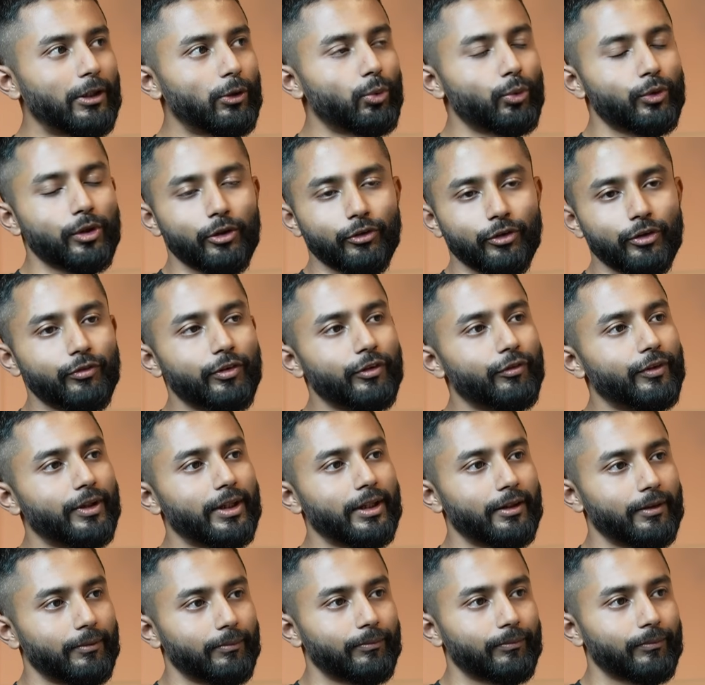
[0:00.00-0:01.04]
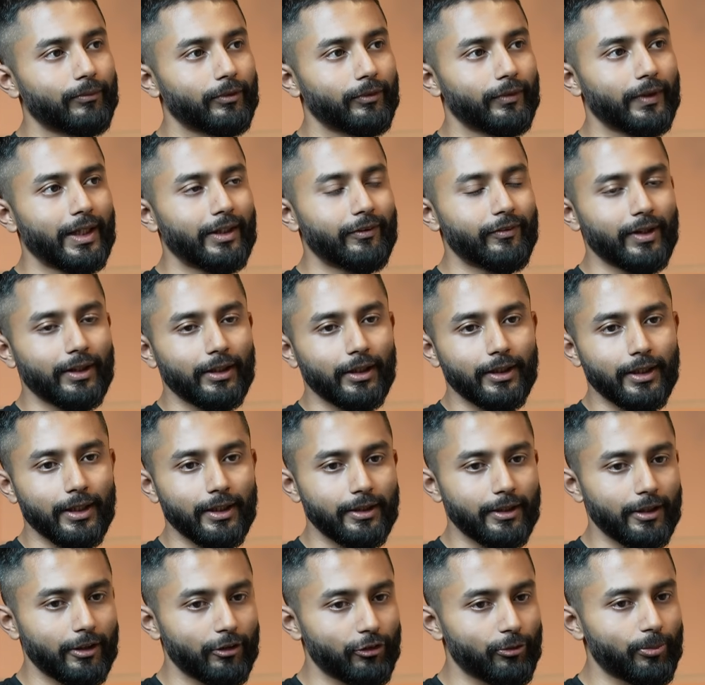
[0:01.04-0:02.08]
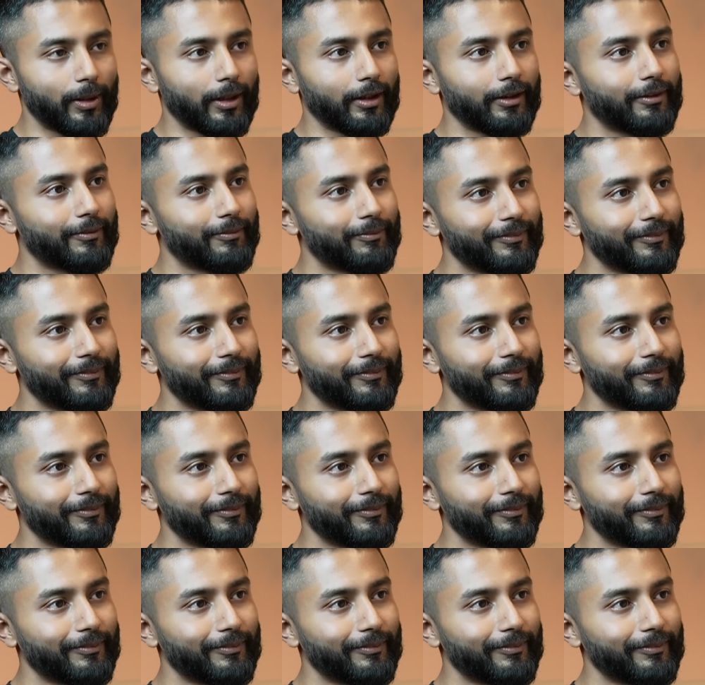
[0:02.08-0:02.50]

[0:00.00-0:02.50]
2015, exactly 10 years back.